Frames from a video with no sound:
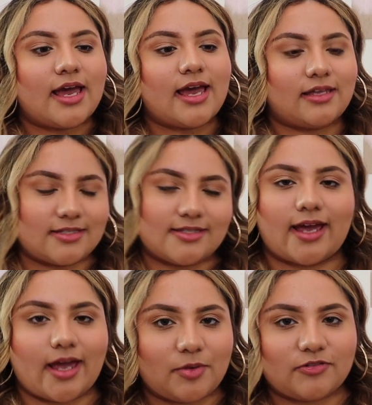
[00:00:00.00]
And since I
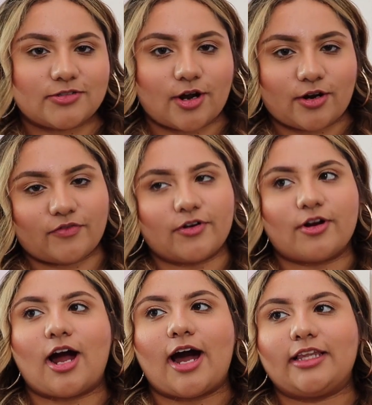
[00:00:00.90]
am a
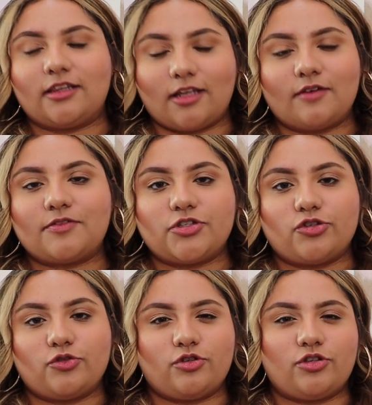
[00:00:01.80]
photographer, I love
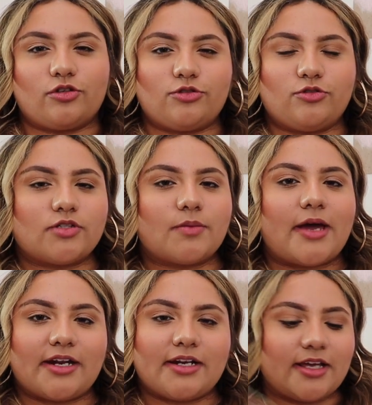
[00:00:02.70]
to, you know, do some
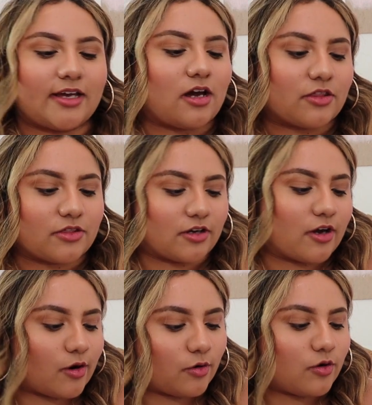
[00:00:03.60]
editing on the
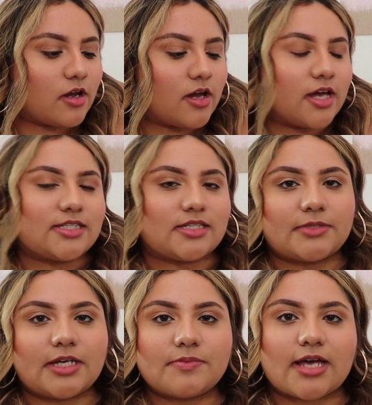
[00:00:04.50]
go.
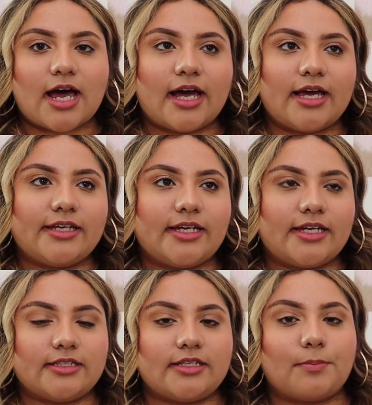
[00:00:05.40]
Sometimes I
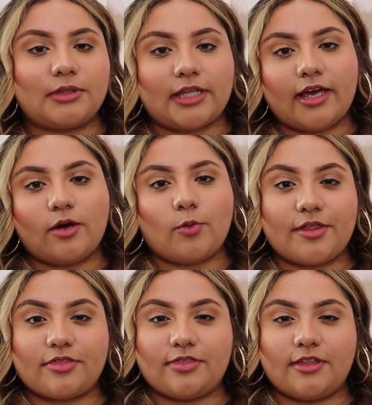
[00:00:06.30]
can play
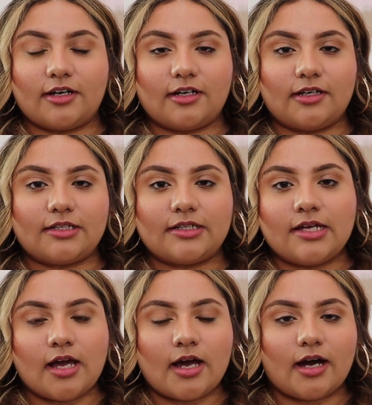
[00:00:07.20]
with the
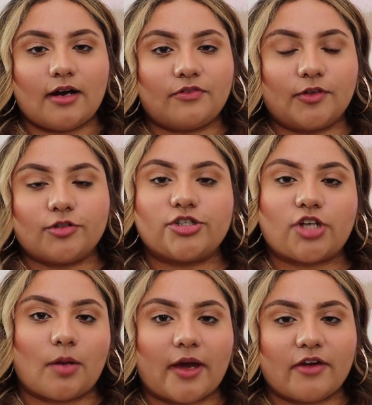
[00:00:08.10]
filters
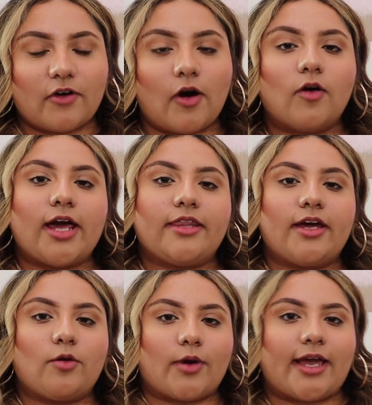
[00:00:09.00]
on my phone, and
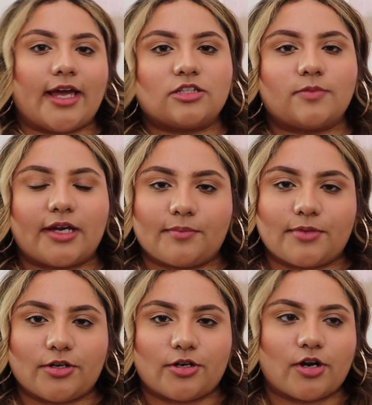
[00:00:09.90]
then when I get to my
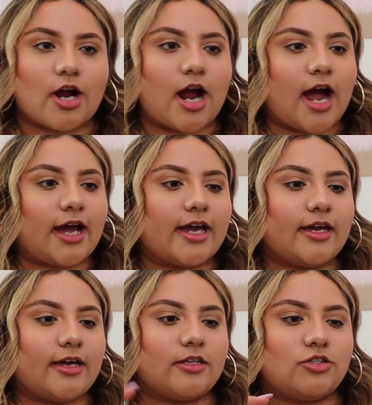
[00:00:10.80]
computer,
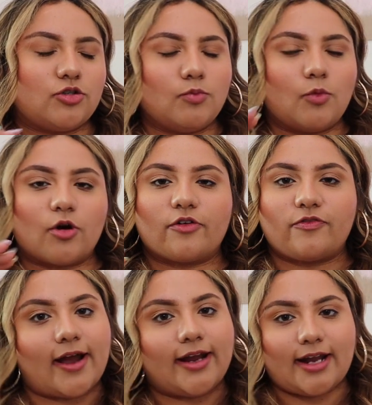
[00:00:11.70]
I do more
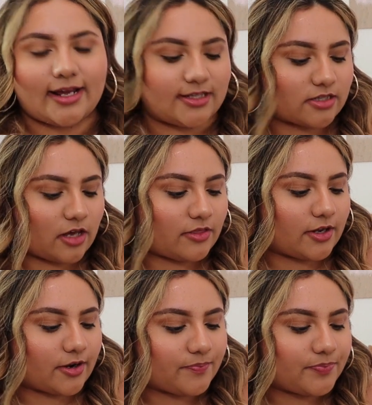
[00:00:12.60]
fine edits on there.